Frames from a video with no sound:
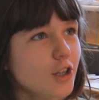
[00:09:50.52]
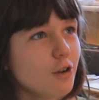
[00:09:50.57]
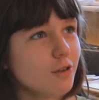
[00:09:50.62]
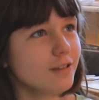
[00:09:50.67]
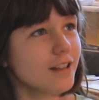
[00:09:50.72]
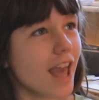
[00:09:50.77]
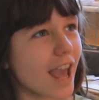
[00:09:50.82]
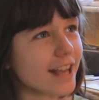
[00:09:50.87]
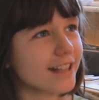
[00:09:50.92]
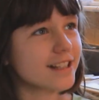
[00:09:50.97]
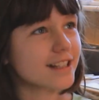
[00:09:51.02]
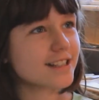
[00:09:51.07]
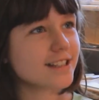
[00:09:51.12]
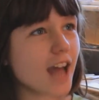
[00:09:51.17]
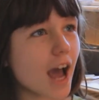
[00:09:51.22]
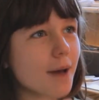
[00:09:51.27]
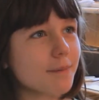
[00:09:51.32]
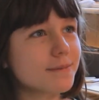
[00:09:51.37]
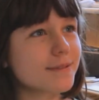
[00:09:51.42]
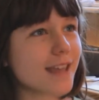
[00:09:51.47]
need to
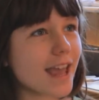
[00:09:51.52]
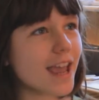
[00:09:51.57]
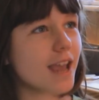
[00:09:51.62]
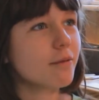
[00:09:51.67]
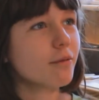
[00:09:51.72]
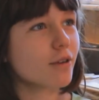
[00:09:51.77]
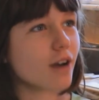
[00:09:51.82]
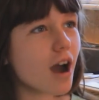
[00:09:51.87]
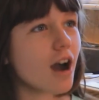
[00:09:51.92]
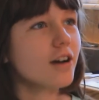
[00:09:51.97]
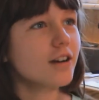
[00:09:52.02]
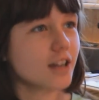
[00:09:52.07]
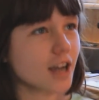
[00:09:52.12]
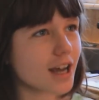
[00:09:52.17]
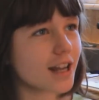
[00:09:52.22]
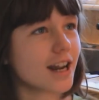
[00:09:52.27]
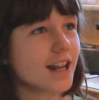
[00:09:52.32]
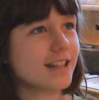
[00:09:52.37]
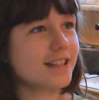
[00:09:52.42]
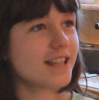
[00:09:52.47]
stop saying we're all
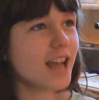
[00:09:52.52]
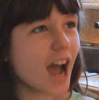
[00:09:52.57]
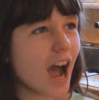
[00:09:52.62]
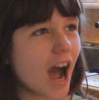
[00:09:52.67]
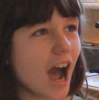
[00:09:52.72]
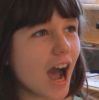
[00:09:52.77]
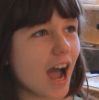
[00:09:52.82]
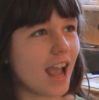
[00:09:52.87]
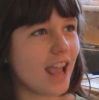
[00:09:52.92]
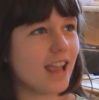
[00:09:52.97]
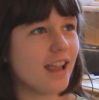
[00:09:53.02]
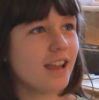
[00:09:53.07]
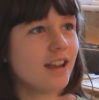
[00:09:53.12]
gonna die!